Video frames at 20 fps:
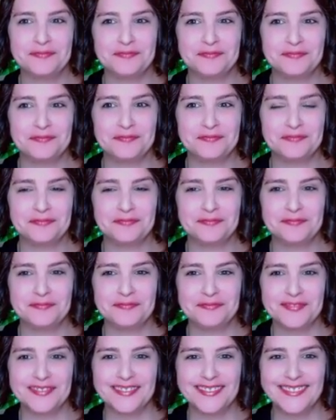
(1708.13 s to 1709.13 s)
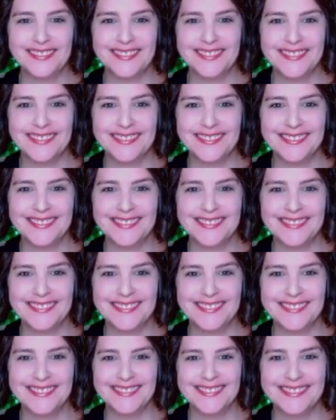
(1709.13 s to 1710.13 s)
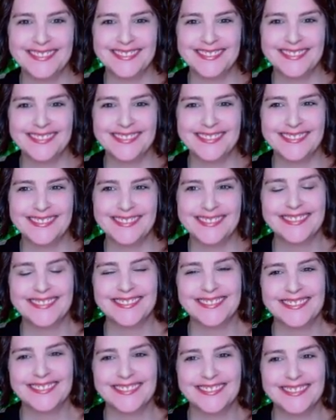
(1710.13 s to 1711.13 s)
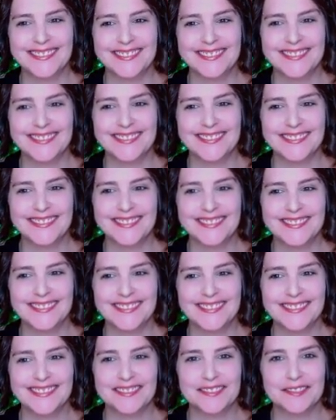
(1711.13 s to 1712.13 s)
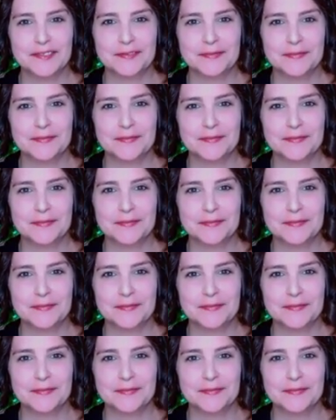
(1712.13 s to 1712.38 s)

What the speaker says: (silent)